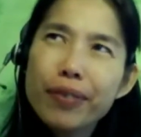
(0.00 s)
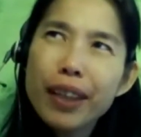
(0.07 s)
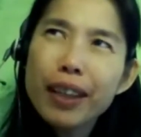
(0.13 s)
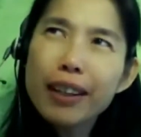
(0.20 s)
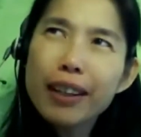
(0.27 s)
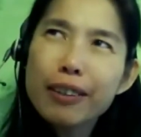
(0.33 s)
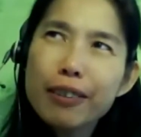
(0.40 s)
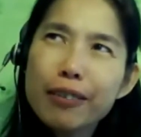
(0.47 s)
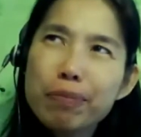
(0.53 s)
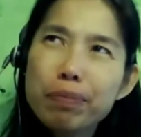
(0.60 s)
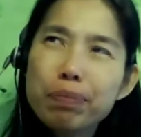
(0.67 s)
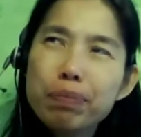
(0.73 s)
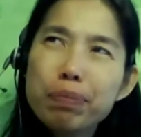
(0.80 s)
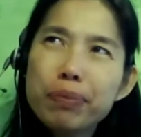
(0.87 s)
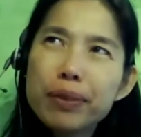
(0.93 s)
you know,
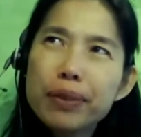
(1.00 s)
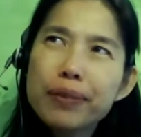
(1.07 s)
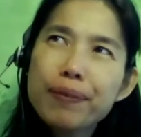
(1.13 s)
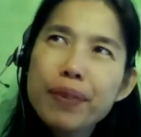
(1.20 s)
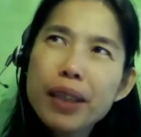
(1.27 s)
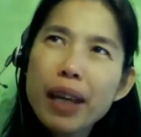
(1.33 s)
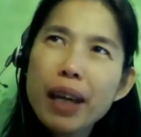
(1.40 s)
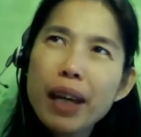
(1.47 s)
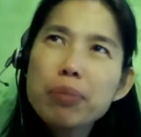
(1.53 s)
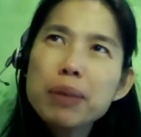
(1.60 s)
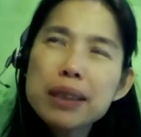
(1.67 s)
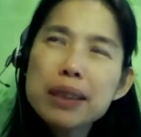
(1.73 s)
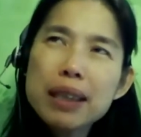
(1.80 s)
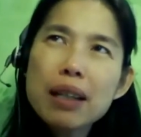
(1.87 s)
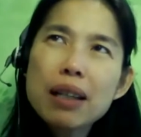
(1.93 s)
help
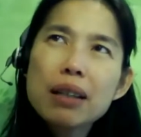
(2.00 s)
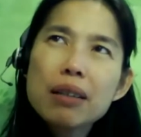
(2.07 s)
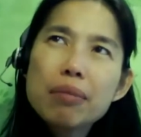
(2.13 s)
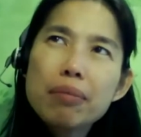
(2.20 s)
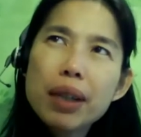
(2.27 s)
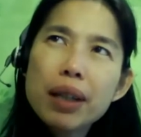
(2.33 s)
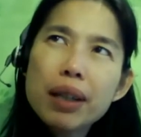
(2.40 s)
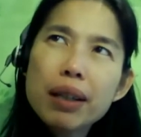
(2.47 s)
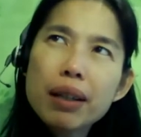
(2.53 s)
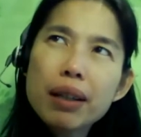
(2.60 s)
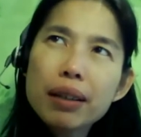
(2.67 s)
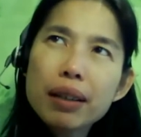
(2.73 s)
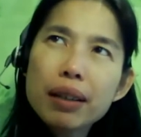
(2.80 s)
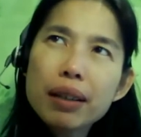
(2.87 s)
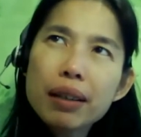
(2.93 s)
us uh,
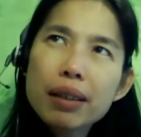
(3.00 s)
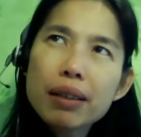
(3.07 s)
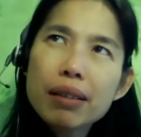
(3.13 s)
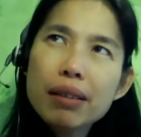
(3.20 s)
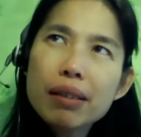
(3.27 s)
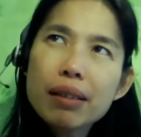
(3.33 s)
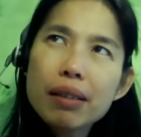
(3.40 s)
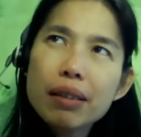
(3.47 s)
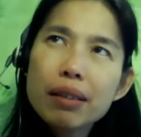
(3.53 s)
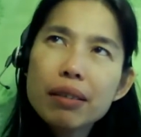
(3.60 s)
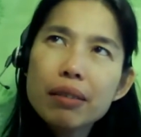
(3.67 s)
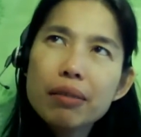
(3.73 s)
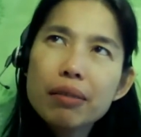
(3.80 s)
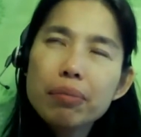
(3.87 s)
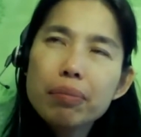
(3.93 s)

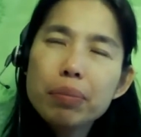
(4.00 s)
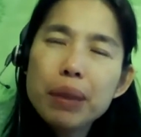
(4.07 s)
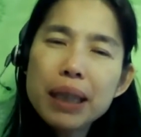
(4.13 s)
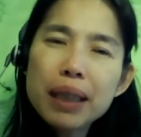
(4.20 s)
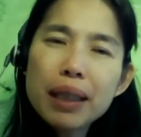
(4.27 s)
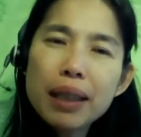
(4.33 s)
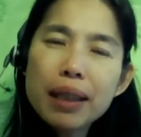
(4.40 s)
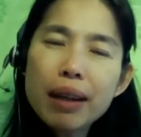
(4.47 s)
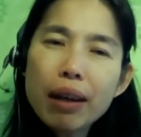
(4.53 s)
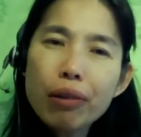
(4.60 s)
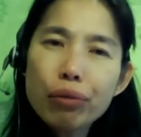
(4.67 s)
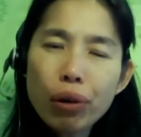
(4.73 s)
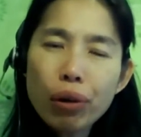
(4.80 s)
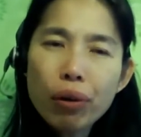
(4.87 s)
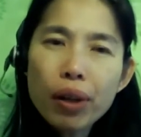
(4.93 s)
be in our
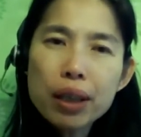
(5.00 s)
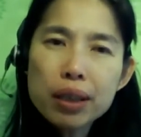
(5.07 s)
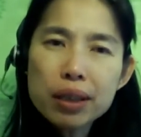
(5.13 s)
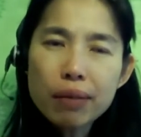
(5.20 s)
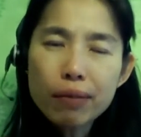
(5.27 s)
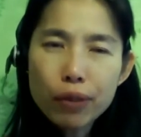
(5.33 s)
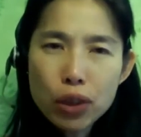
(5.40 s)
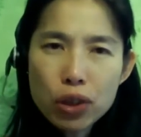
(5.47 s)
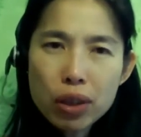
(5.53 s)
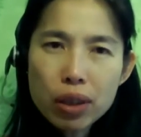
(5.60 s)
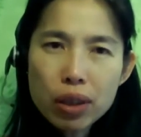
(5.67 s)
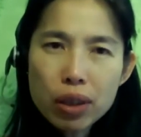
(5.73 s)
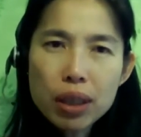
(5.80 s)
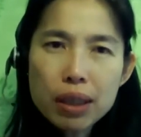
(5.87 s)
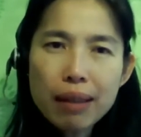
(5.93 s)
role as
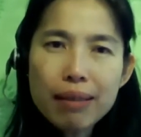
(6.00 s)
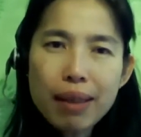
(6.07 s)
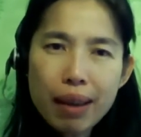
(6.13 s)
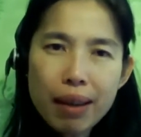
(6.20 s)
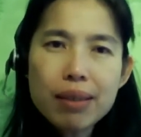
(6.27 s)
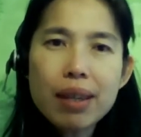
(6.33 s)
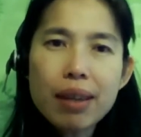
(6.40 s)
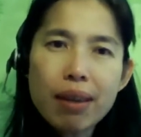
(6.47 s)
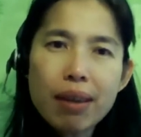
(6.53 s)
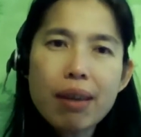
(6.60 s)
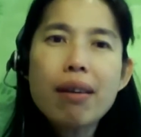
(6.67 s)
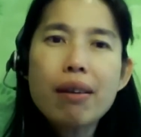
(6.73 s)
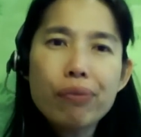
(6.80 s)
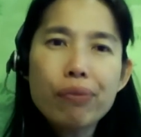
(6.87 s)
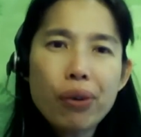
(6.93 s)
visionaries, and they take
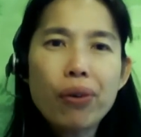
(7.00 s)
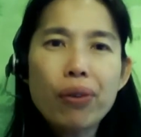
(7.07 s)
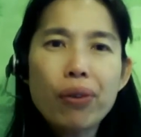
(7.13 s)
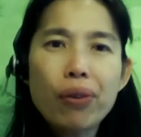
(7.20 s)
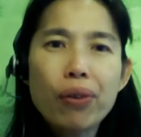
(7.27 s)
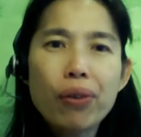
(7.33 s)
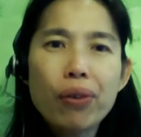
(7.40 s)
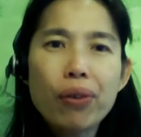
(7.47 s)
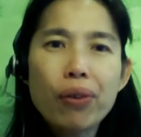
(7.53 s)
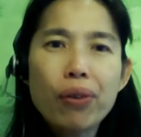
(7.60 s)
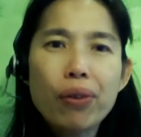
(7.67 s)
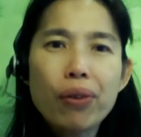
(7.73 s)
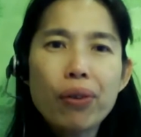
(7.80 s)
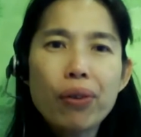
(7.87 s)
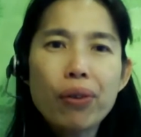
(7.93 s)
care of all the other
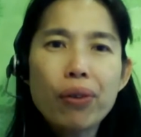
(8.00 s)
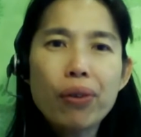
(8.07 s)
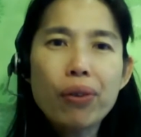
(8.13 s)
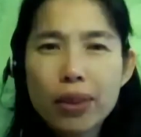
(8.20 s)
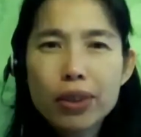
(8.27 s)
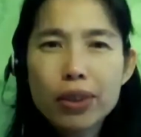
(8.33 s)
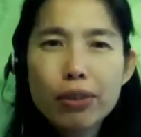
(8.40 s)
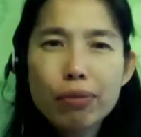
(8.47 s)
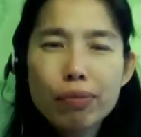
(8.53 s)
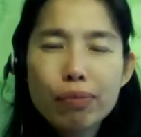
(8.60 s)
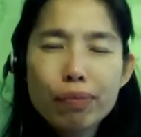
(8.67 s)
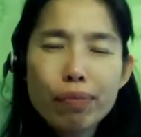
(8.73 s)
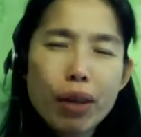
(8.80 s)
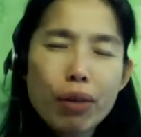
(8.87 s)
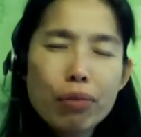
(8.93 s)
stuff. So,
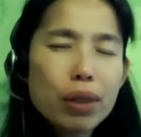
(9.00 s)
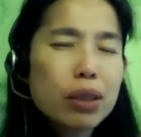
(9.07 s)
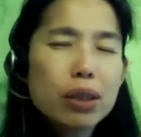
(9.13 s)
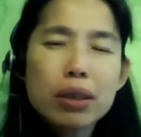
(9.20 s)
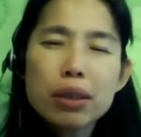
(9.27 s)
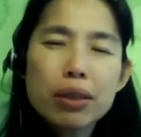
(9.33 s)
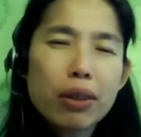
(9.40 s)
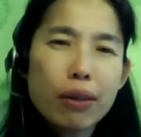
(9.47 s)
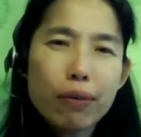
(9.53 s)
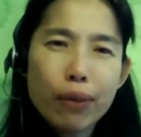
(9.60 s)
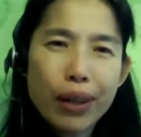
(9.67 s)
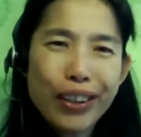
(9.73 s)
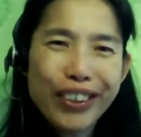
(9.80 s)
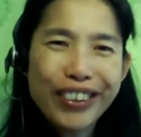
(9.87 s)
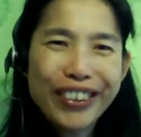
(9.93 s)
what is your
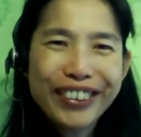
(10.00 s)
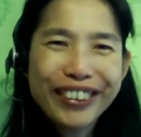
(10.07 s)
advice?